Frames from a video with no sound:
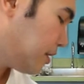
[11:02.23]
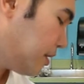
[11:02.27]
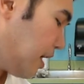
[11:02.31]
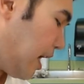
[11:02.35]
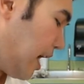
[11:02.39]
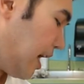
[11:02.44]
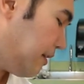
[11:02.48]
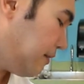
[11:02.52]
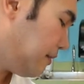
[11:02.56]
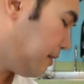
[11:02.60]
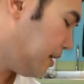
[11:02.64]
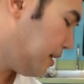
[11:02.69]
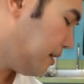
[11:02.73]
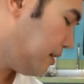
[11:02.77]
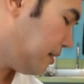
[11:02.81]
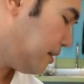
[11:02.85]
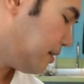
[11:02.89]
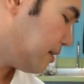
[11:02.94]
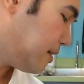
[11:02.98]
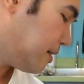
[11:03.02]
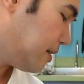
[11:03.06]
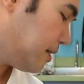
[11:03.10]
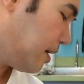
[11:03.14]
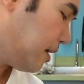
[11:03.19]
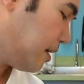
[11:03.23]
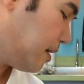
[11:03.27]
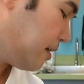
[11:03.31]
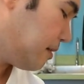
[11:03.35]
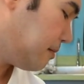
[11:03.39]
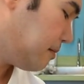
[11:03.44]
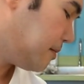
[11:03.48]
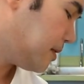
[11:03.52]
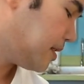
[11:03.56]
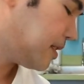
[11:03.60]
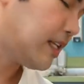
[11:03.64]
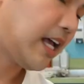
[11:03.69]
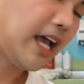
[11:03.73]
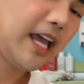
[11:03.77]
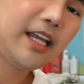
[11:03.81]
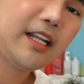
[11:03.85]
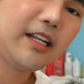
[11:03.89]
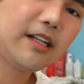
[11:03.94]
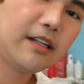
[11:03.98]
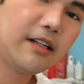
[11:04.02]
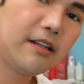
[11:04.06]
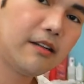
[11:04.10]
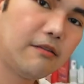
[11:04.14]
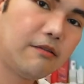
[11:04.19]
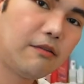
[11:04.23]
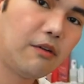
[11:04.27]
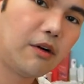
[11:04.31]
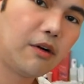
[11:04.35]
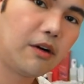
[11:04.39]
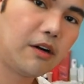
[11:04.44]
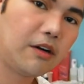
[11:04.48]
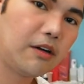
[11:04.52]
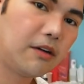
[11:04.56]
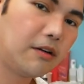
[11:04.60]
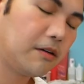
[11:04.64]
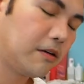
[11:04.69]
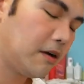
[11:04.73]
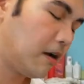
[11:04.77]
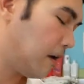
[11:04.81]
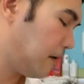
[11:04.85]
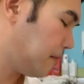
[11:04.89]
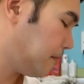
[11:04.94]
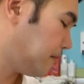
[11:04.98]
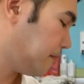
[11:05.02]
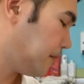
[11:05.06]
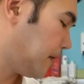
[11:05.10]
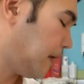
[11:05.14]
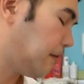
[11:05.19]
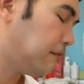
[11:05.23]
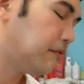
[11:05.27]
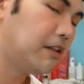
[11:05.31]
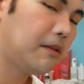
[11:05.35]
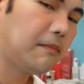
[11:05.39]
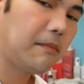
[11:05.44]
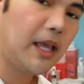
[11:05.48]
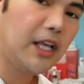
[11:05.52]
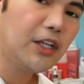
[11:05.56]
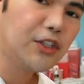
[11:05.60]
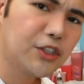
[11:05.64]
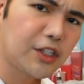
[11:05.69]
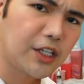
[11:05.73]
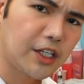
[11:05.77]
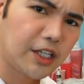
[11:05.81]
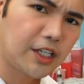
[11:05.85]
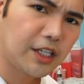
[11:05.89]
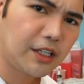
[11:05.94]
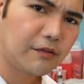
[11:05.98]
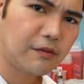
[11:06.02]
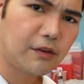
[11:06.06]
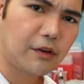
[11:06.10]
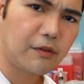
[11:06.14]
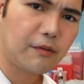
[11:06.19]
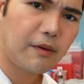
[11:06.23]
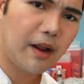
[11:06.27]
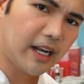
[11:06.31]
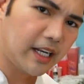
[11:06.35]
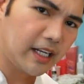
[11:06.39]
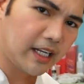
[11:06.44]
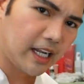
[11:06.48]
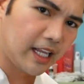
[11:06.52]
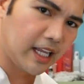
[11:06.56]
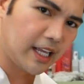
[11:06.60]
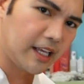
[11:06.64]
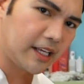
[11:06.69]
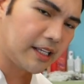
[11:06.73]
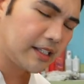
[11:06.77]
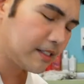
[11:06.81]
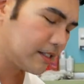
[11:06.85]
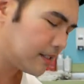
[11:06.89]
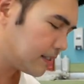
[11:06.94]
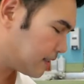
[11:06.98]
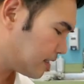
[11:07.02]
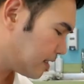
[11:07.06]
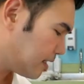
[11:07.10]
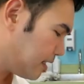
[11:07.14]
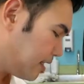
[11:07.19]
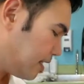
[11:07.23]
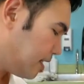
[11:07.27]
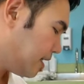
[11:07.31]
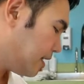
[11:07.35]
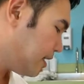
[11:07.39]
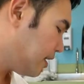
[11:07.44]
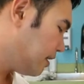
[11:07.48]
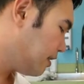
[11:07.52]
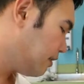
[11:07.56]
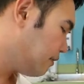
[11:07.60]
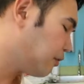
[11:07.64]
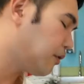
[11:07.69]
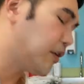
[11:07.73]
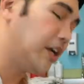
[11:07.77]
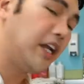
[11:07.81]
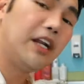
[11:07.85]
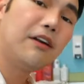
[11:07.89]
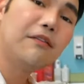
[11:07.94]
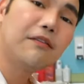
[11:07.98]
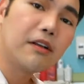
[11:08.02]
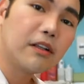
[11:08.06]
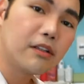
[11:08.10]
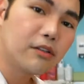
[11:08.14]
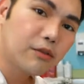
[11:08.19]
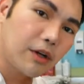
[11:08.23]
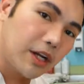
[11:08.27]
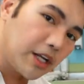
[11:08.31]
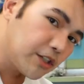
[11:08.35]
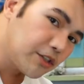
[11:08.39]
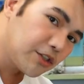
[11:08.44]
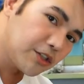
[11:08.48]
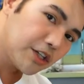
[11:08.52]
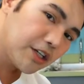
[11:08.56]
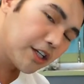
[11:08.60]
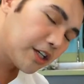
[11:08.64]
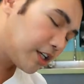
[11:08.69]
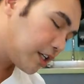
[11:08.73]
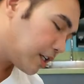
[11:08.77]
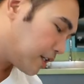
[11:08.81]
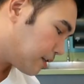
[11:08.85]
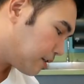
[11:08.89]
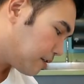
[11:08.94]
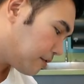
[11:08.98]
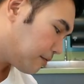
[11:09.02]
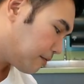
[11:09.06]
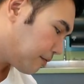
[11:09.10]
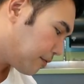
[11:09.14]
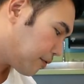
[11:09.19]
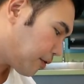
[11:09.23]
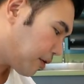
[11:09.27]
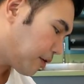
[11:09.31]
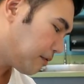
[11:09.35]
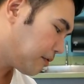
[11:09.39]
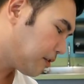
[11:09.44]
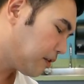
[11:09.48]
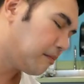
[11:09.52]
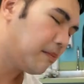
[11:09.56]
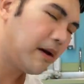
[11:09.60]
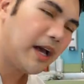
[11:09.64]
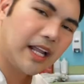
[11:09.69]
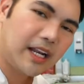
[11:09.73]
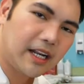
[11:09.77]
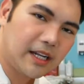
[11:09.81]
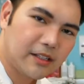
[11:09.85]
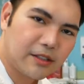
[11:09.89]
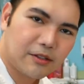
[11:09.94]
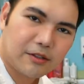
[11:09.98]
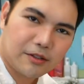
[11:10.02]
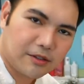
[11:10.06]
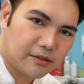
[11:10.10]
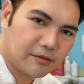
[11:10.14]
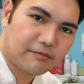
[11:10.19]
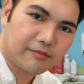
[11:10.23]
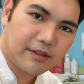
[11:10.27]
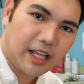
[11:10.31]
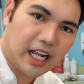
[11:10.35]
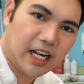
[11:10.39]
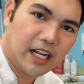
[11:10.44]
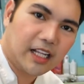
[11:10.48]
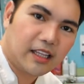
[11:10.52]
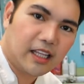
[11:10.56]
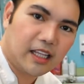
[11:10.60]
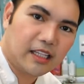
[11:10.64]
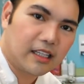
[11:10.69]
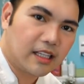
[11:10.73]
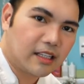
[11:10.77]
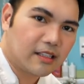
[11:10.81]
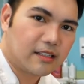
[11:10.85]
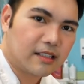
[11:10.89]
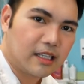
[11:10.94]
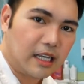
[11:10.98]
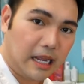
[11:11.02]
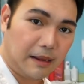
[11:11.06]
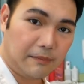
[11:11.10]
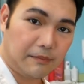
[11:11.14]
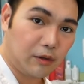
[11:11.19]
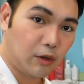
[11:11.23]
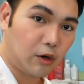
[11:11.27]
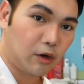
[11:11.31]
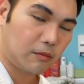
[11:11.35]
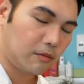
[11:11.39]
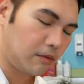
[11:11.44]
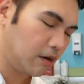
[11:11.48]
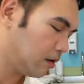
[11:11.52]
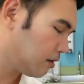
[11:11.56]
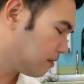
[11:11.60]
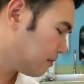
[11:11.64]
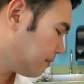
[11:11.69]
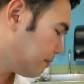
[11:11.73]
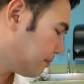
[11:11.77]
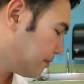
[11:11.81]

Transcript: the IV site for inflammation, for redness, for infiltration, for phlebitis, or anything that's abnormal.